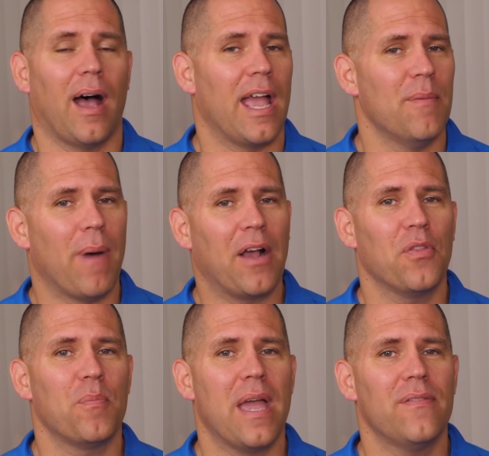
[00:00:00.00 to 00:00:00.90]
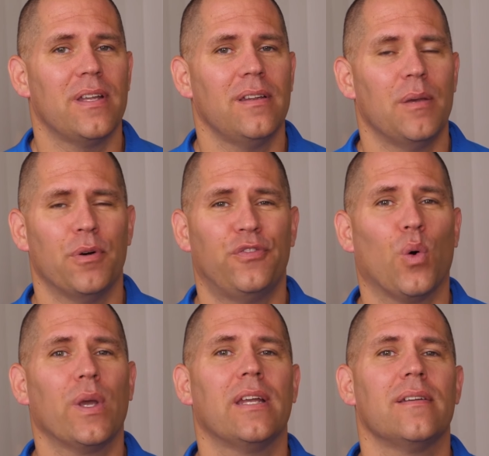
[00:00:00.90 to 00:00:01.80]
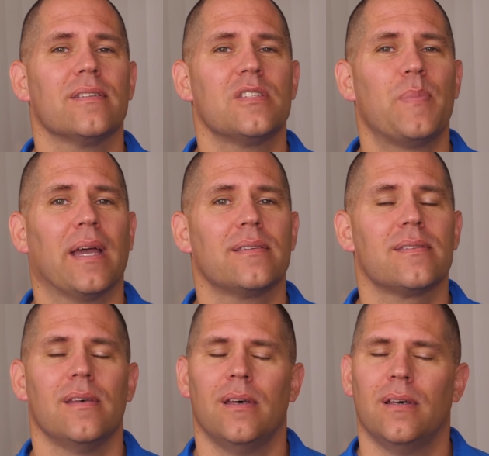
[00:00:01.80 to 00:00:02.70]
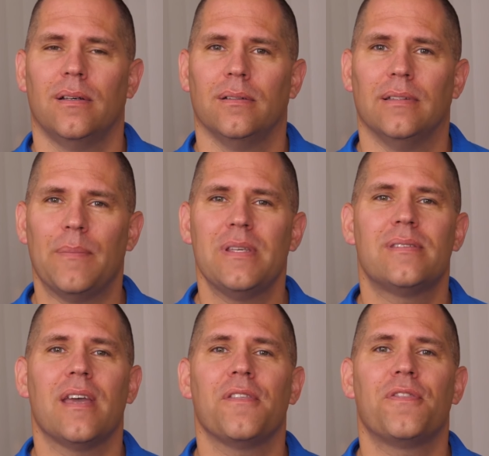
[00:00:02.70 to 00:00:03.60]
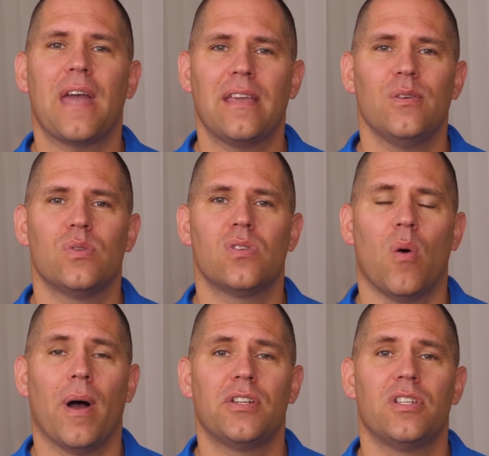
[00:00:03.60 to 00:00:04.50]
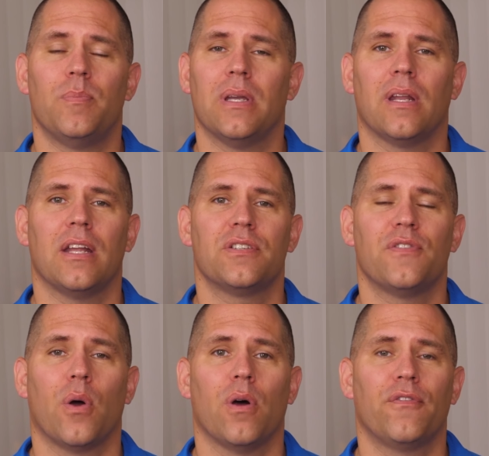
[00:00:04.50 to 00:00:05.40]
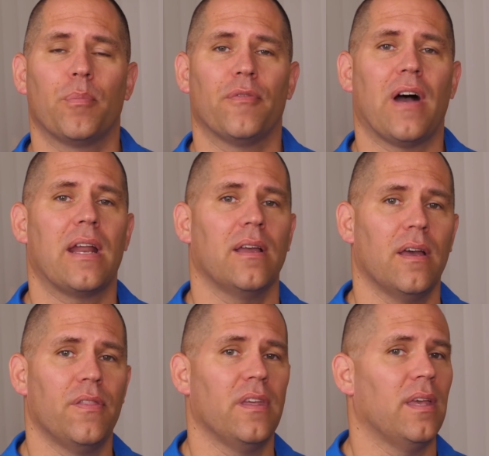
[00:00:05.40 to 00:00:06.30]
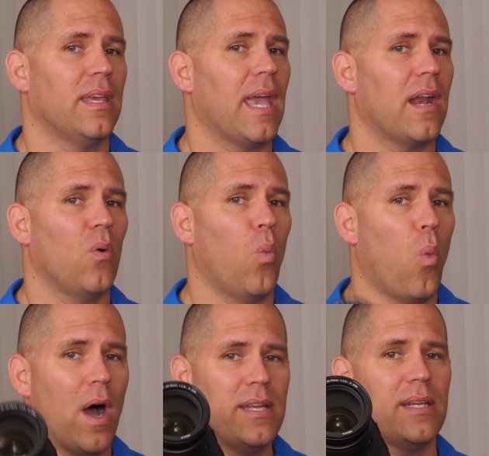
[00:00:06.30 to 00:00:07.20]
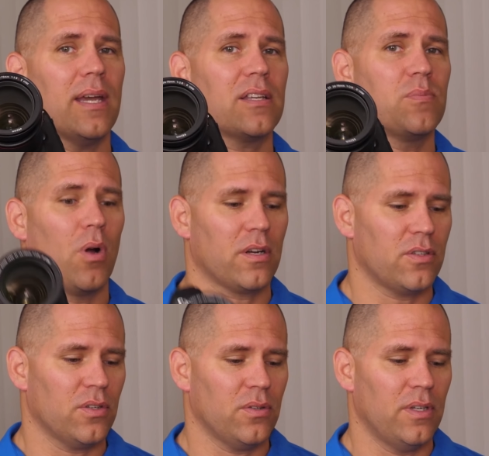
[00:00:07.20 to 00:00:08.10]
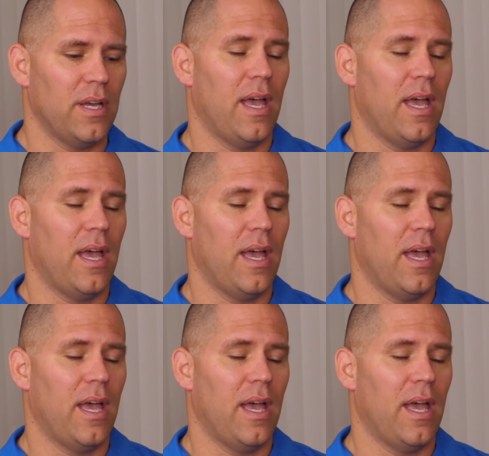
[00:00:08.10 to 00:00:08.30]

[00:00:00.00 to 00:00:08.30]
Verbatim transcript: I am Michael the Maven, and before we get into the specs, let me say thank you so much to B&H Photo for providing the Canon 1DX Mark II